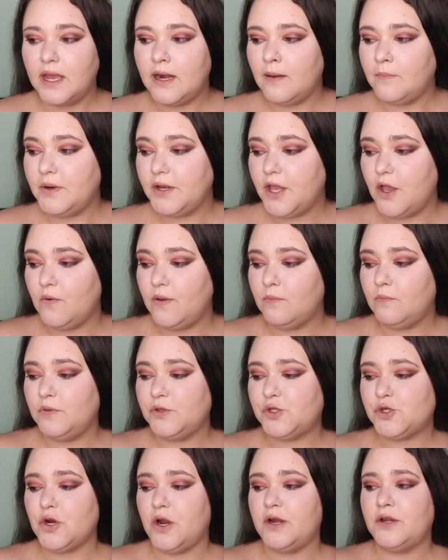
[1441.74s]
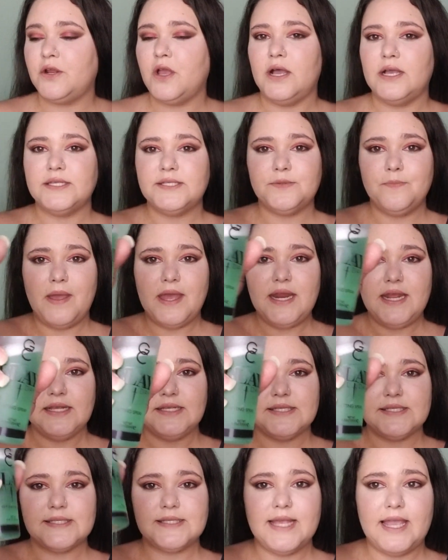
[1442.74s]
I'm going to go in with Gerard
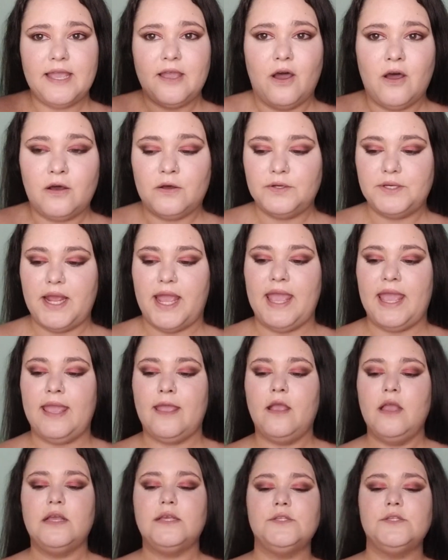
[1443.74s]
Cosmetics, Slay All Day.